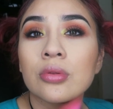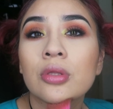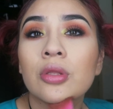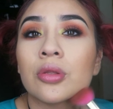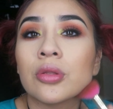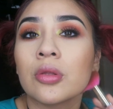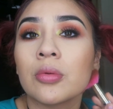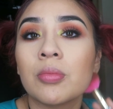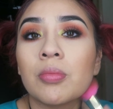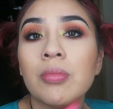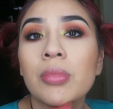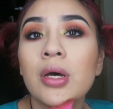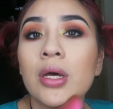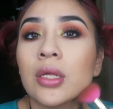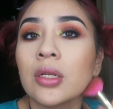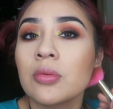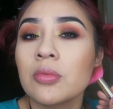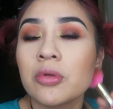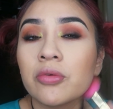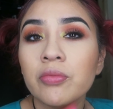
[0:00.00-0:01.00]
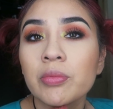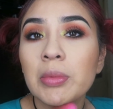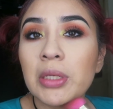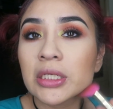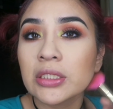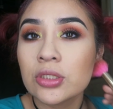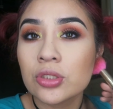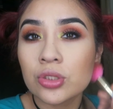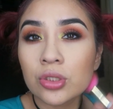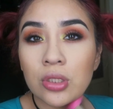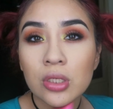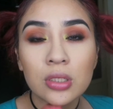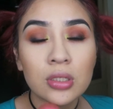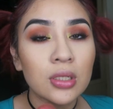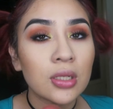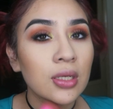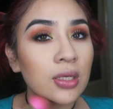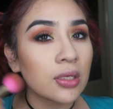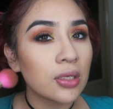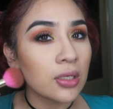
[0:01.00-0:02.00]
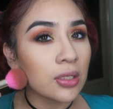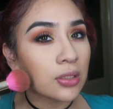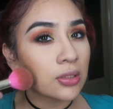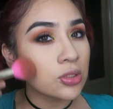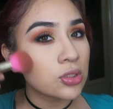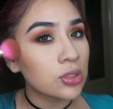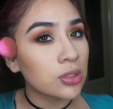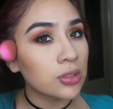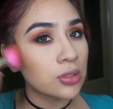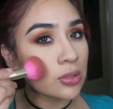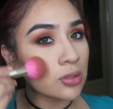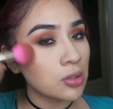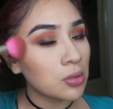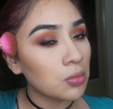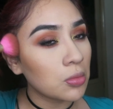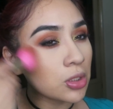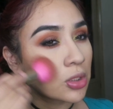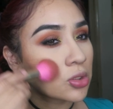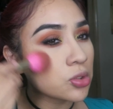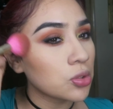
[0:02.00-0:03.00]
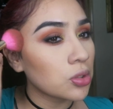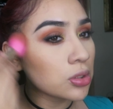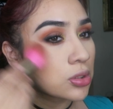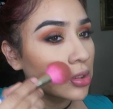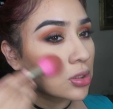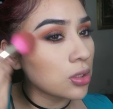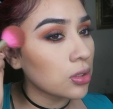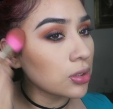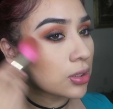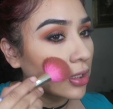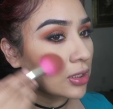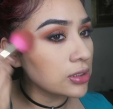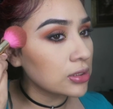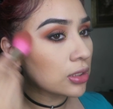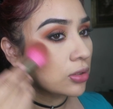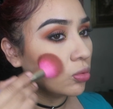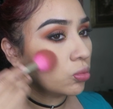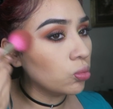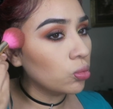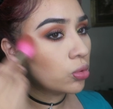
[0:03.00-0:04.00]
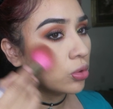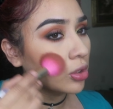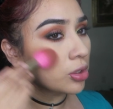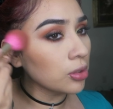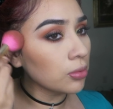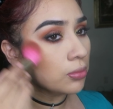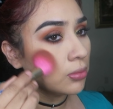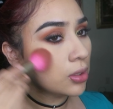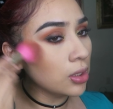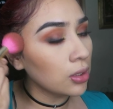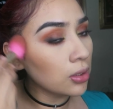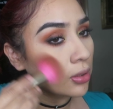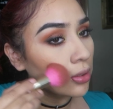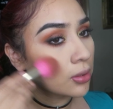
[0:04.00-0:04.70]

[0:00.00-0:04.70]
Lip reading: on the bottom of my jawline, just to make sure it's all nice and warm.